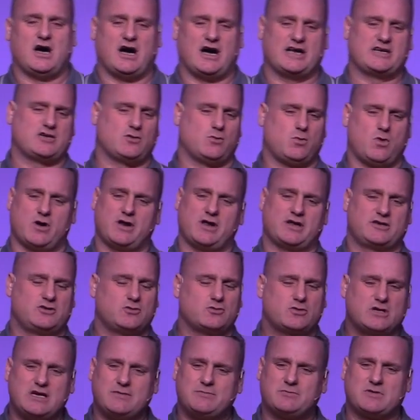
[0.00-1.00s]
I don't want it,
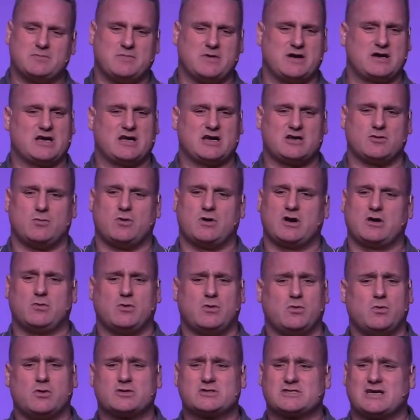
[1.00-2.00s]
you keep the money, I don't want it.
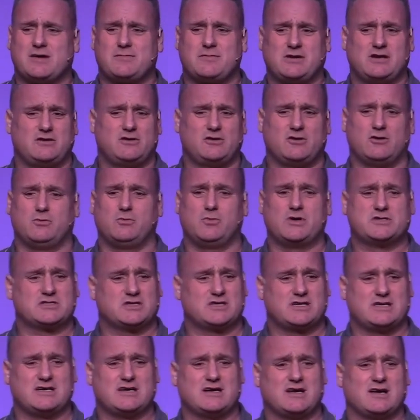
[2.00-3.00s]
Well, what's happening? You know, where's
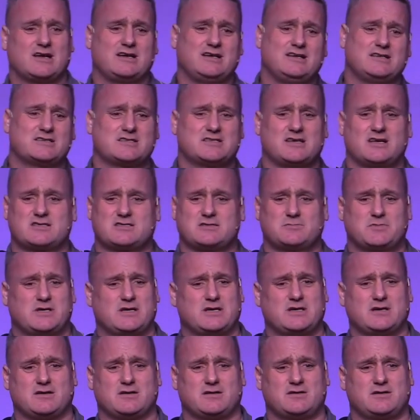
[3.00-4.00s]
the gear? I need to sell some
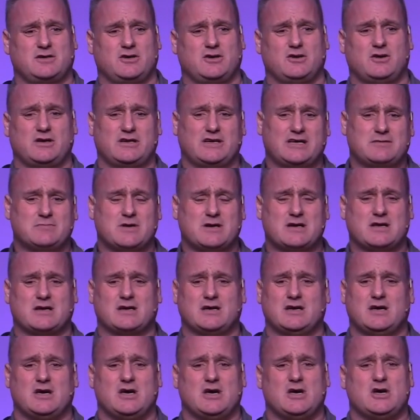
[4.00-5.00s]
gear, you know, I need money.
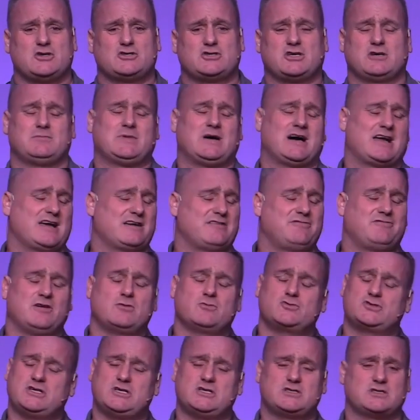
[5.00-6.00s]
She said, man, I
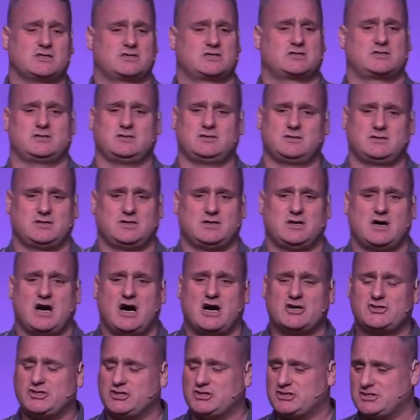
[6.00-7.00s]
found Jesus.
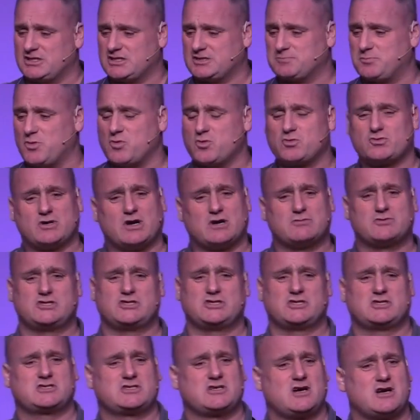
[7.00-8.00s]
And she just broke down,
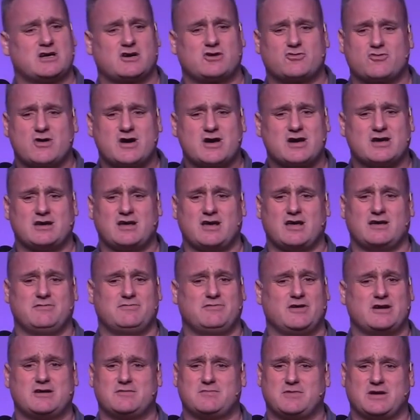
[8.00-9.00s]
she just started crying there in
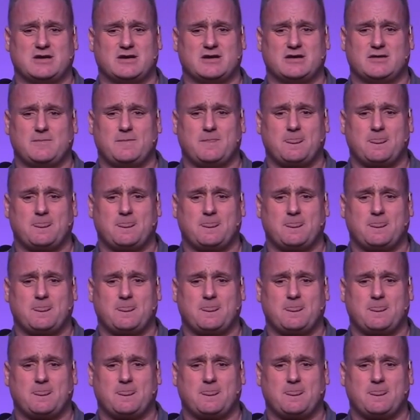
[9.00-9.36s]
front of me.